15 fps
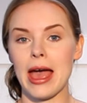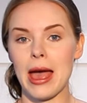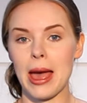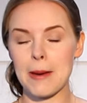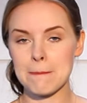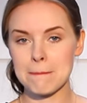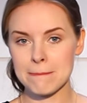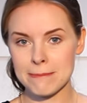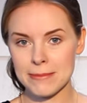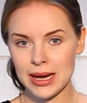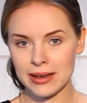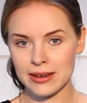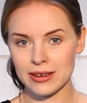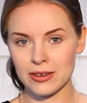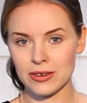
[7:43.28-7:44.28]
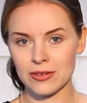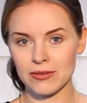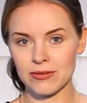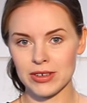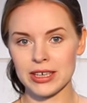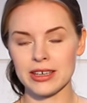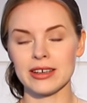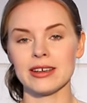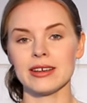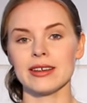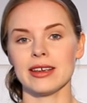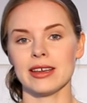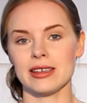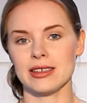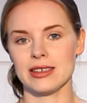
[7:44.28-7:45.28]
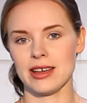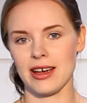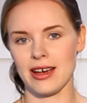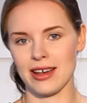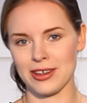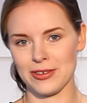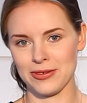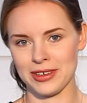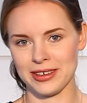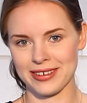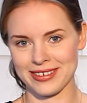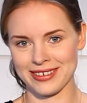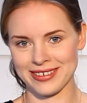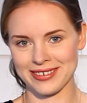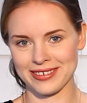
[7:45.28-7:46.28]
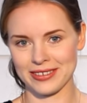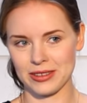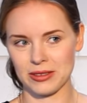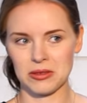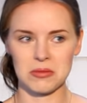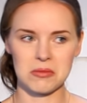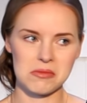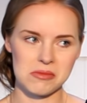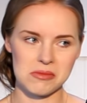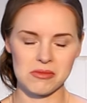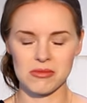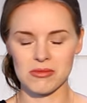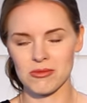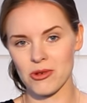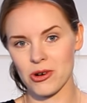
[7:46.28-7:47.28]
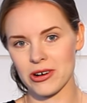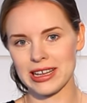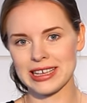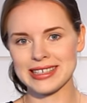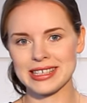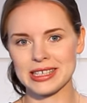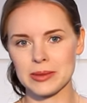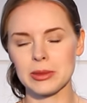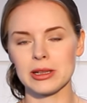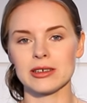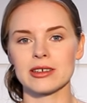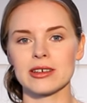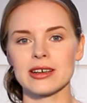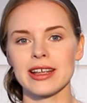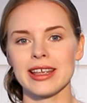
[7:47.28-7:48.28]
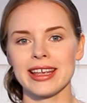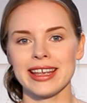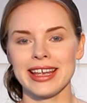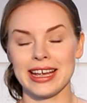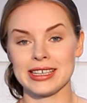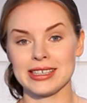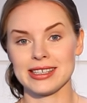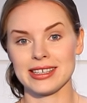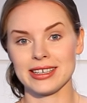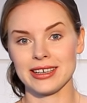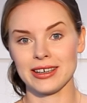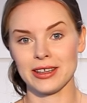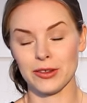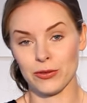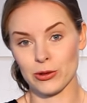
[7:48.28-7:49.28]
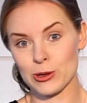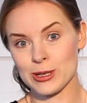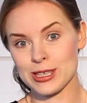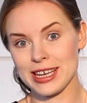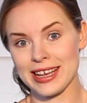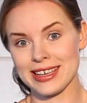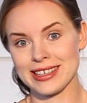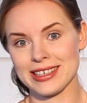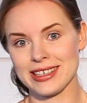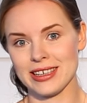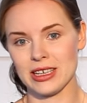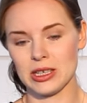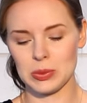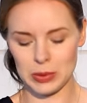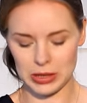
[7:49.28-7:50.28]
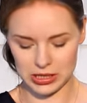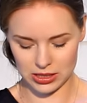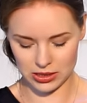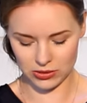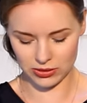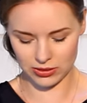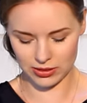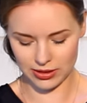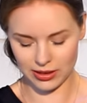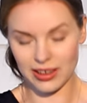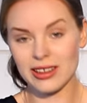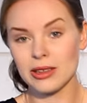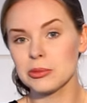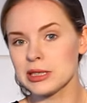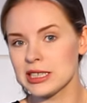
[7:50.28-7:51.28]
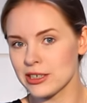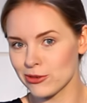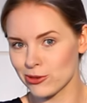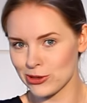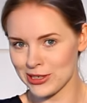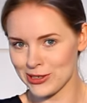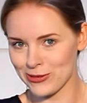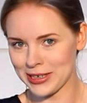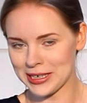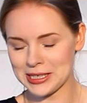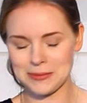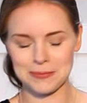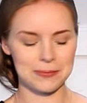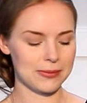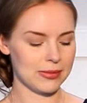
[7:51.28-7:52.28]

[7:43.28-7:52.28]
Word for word: M finger, and I finger. More or less similar as uh, the first exercise, but on a little bit different strings.